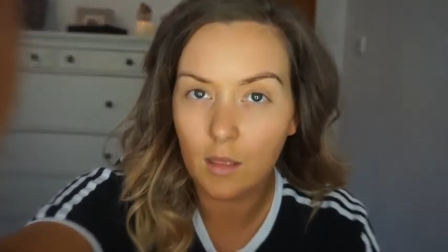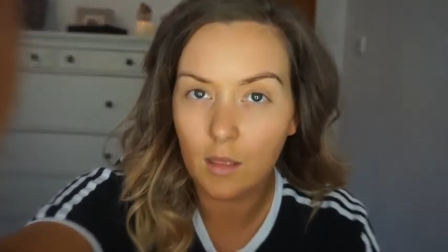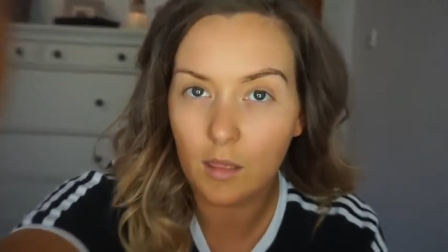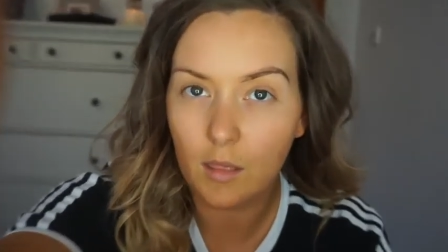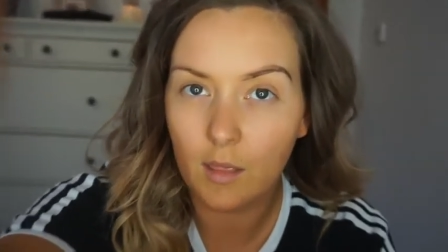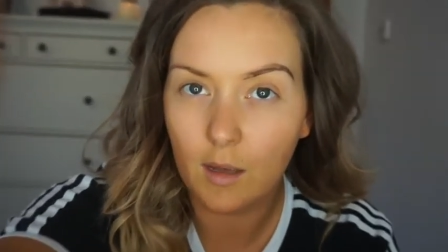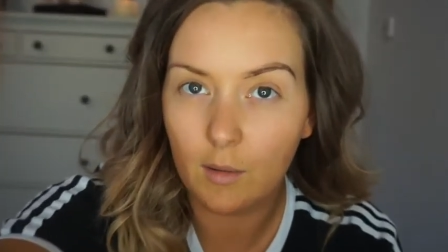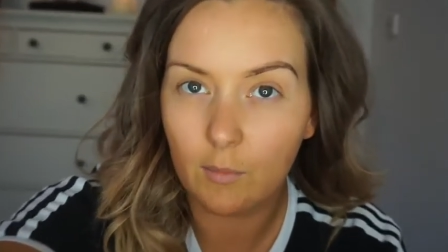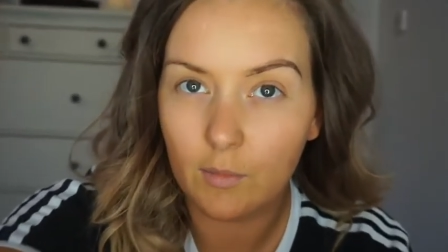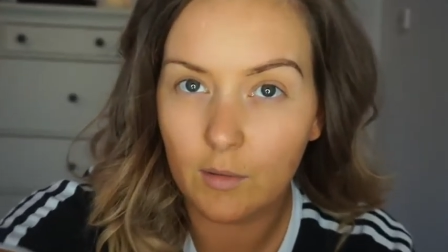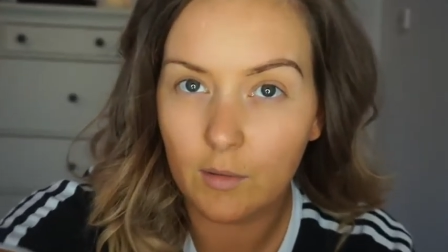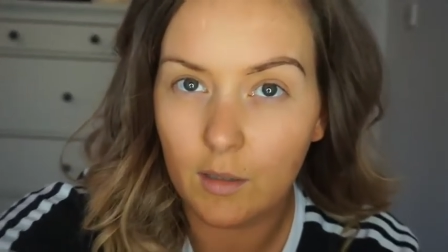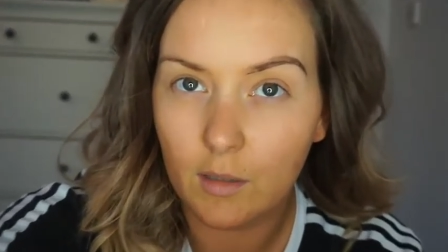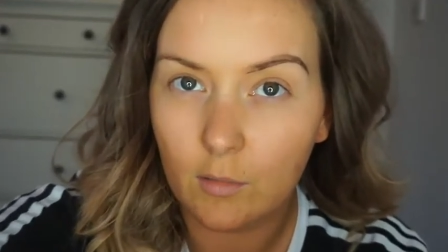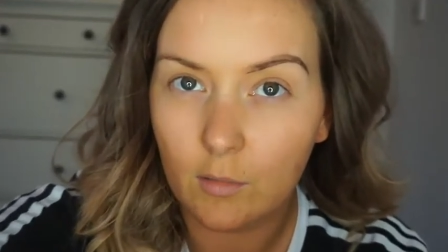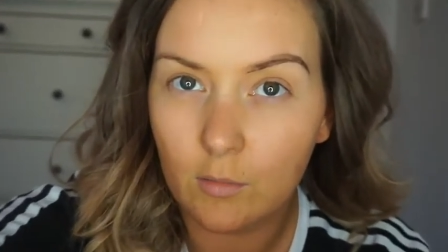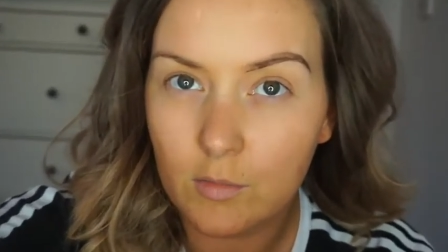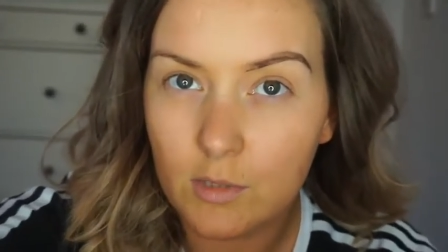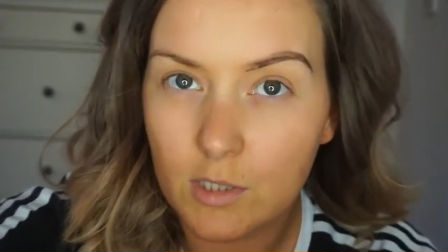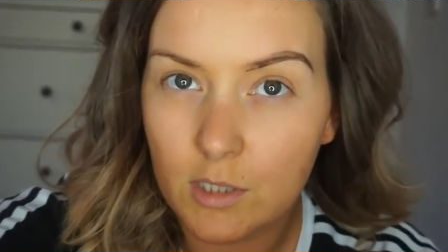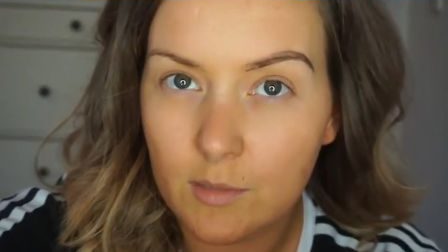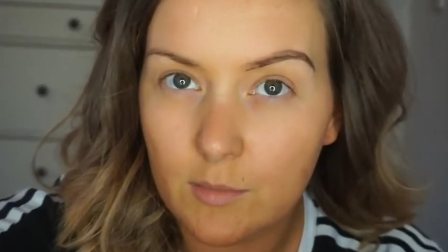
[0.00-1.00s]
That would
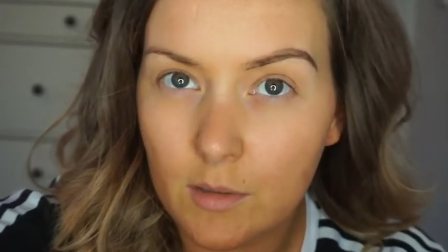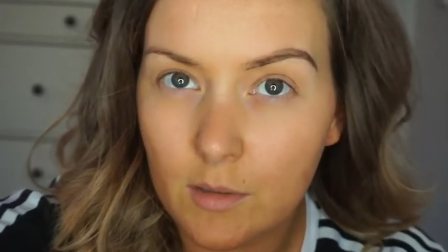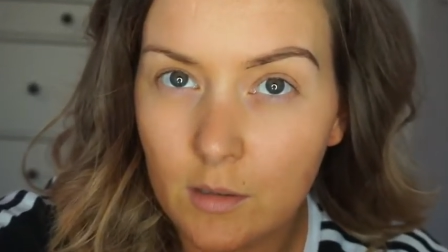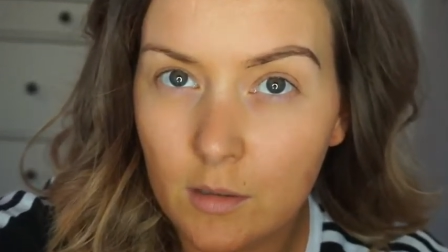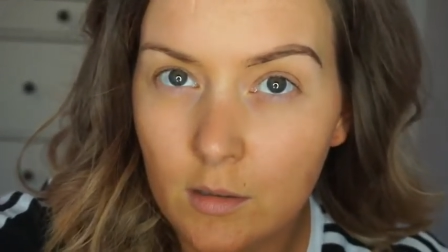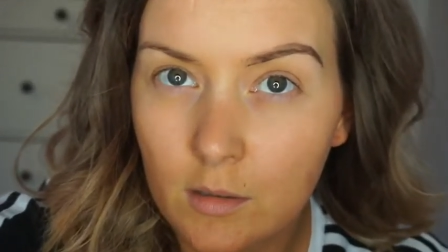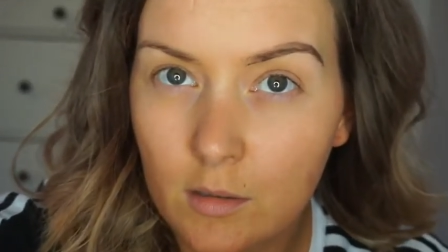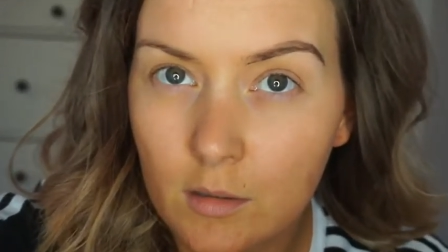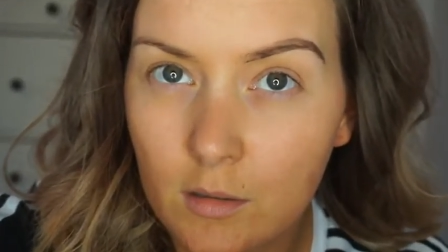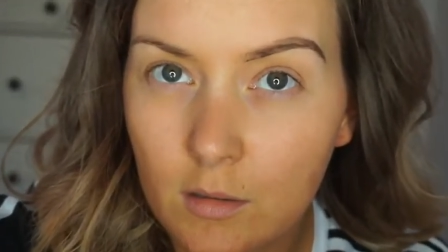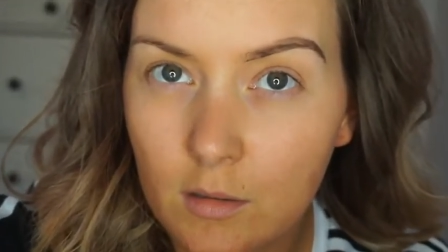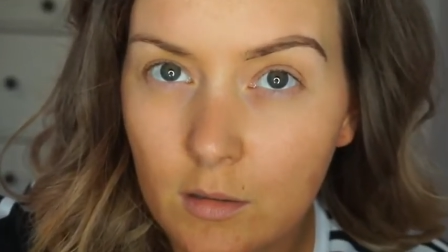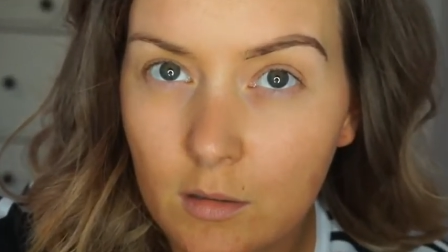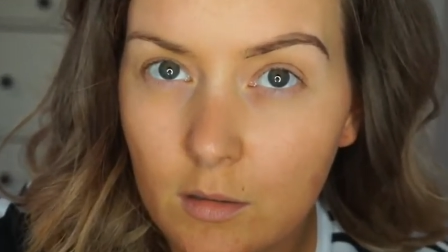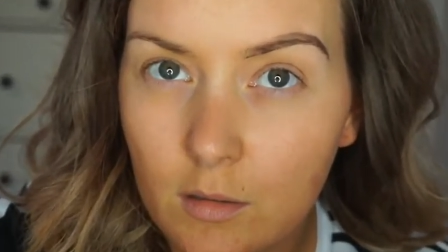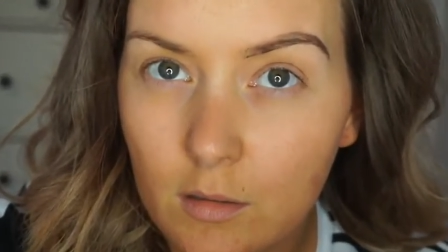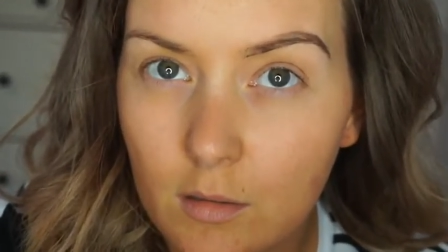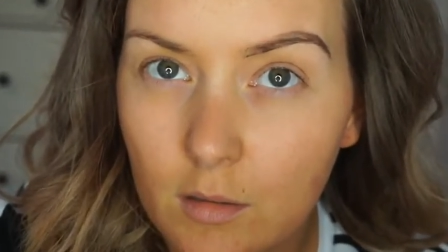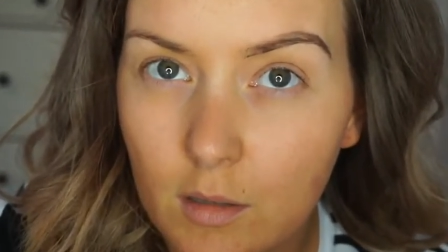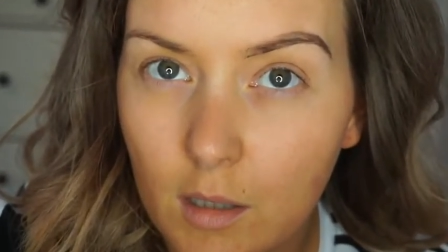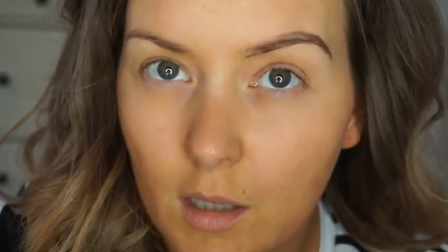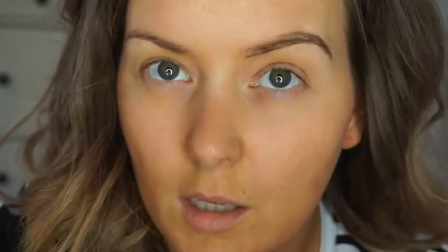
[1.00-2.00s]
help, Gemma.
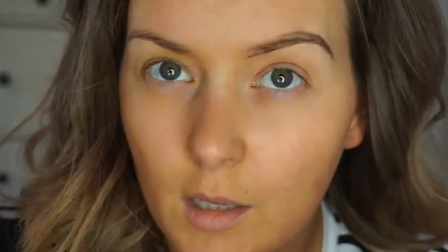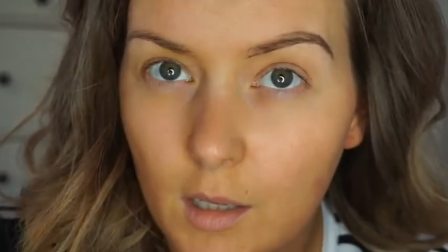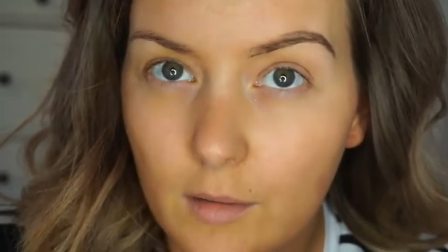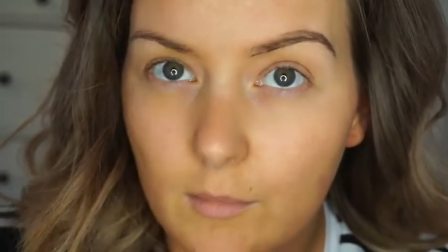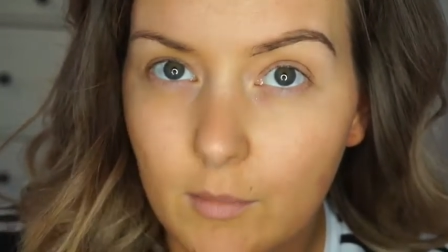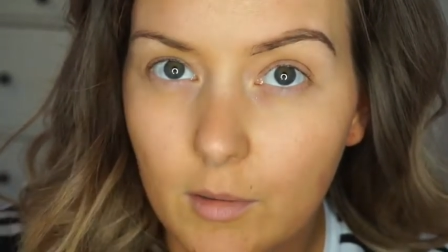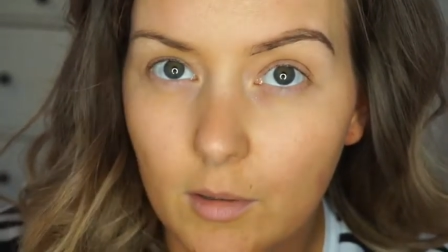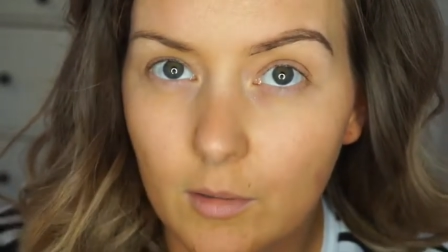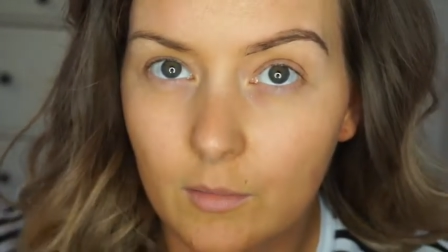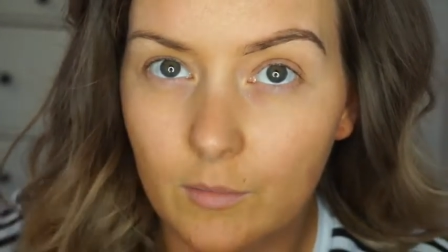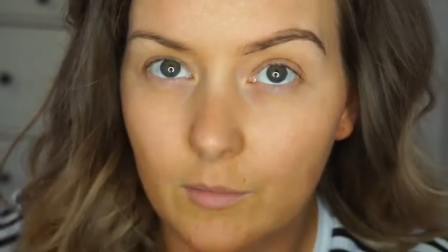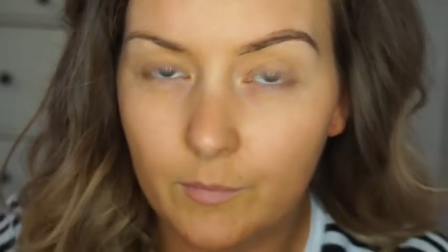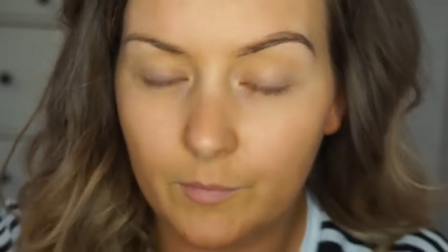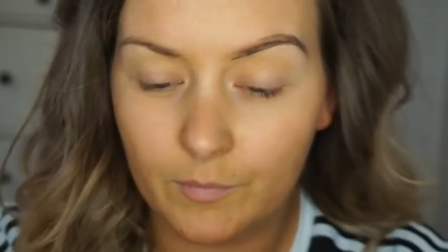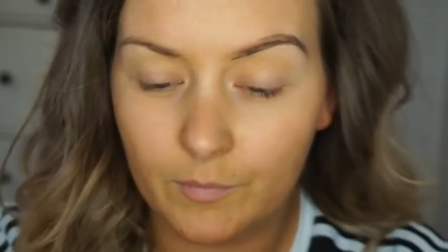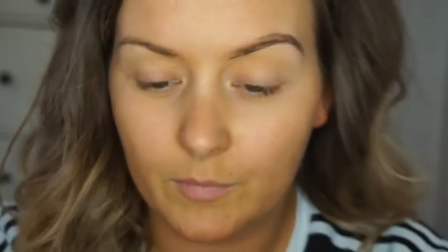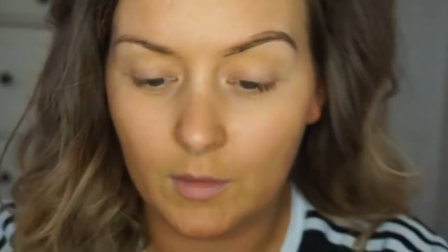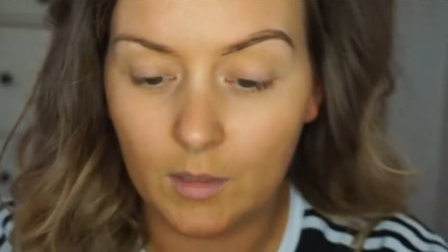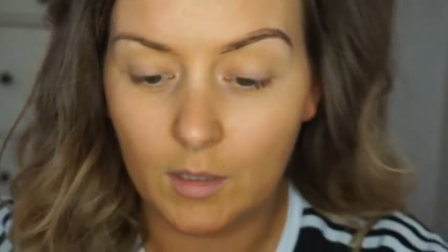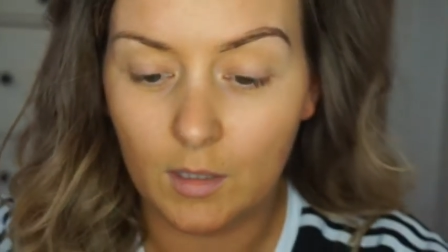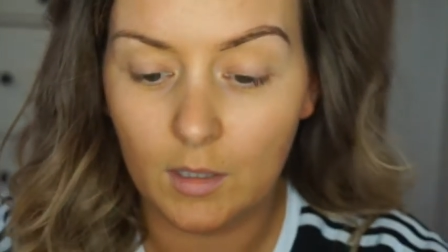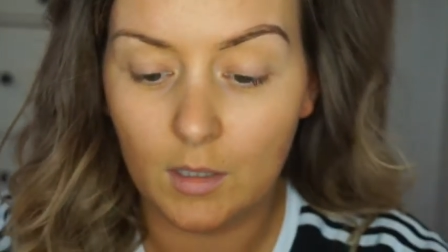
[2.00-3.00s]
Ah, there we go.
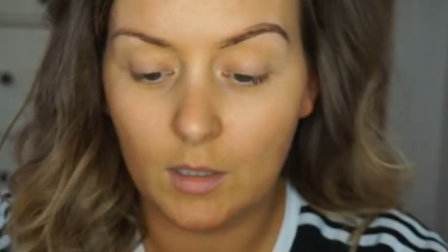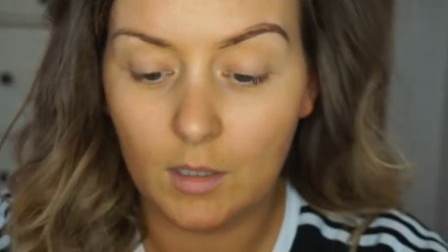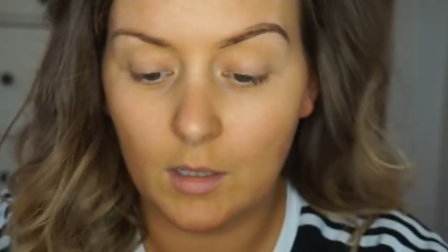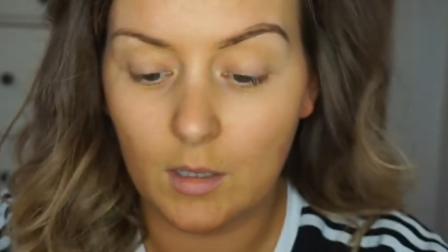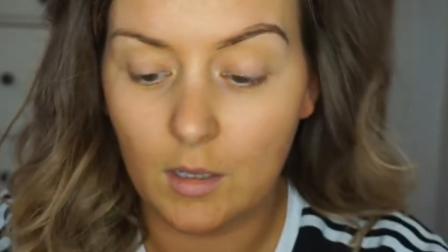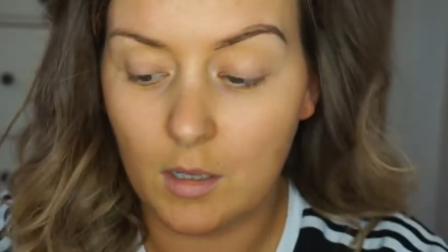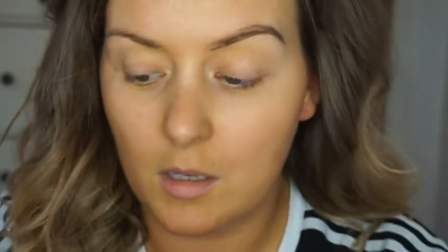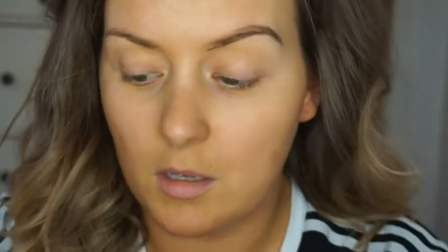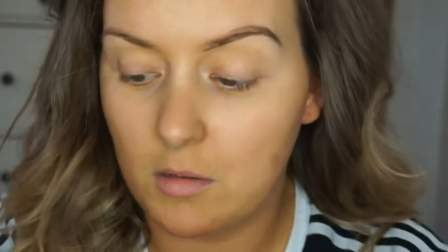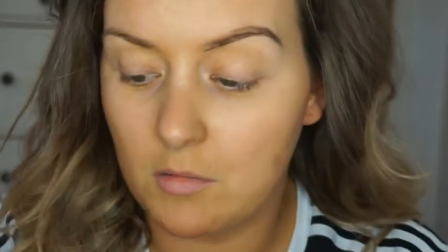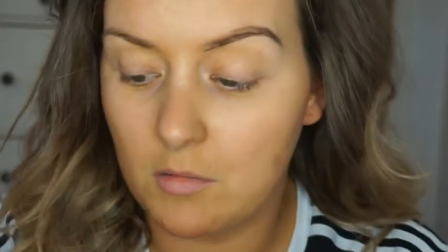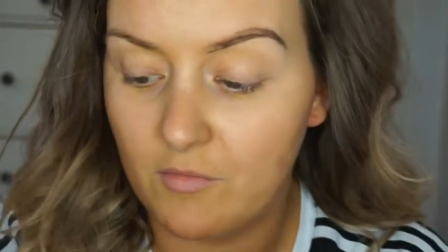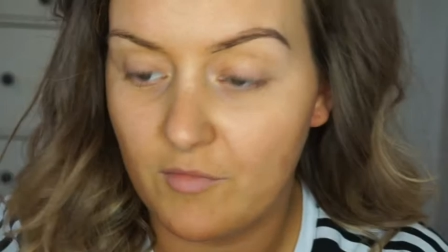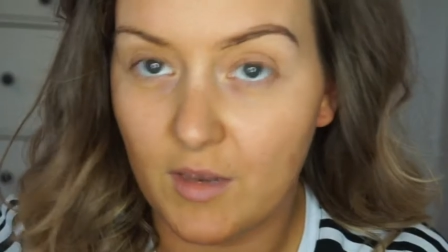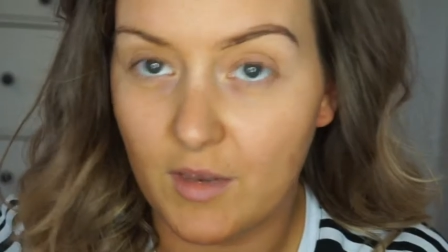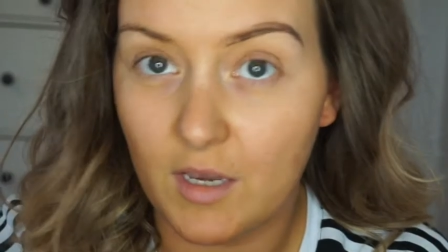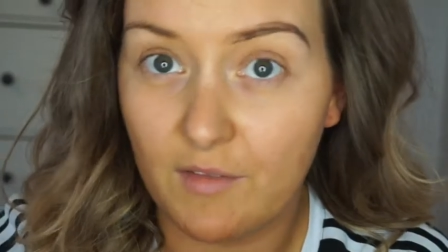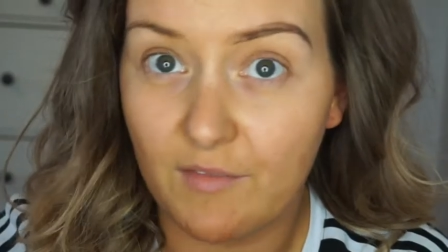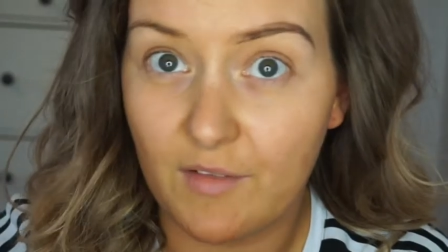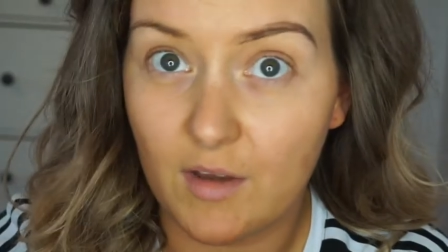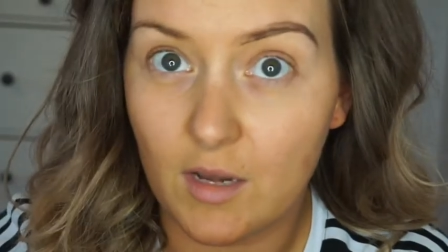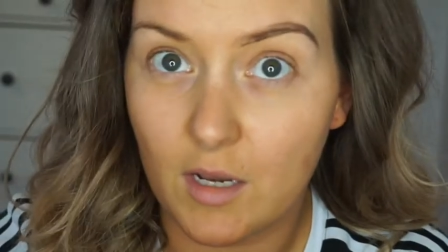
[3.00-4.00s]

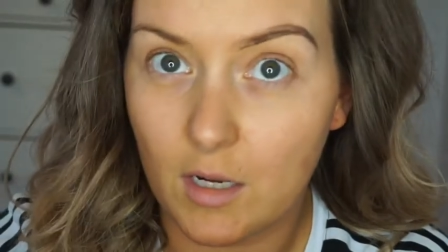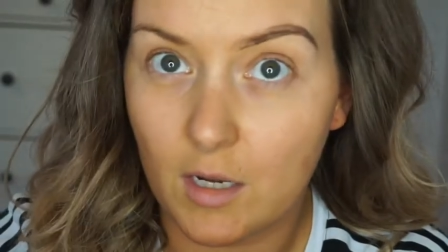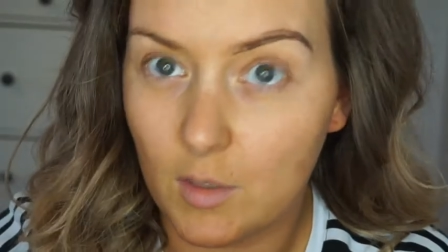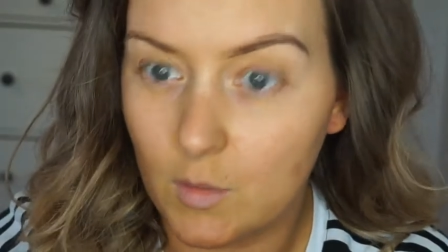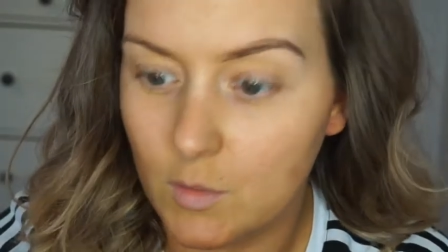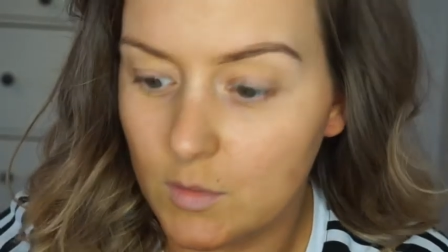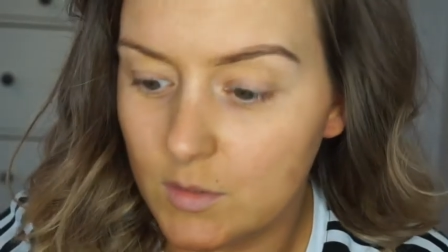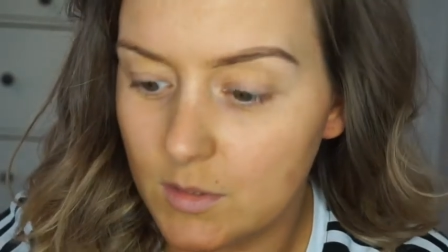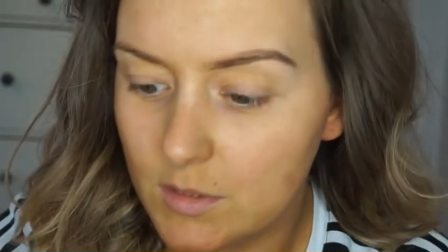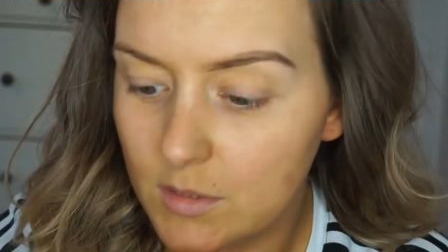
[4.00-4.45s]
Very, very close.